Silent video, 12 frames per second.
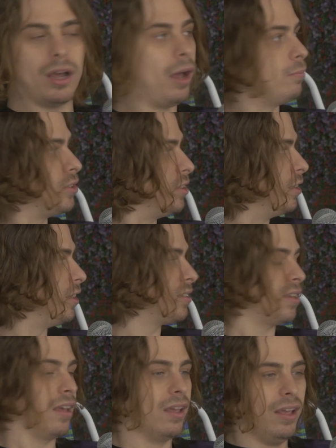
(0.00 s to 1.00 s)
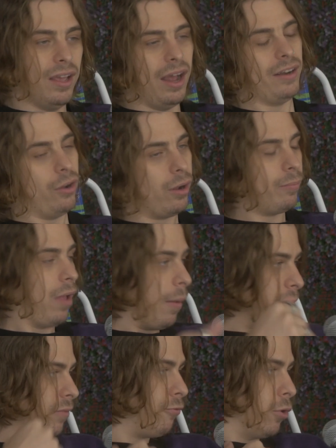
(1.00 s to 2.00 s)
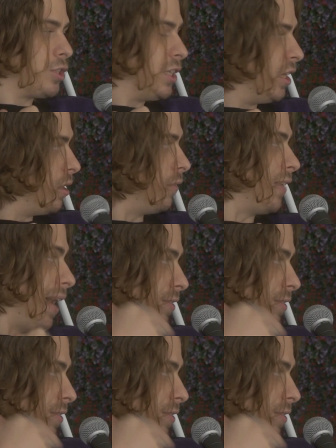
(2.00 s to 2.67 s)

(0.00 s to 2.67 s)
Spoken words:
I'm serious. I know I'm fortunate enough to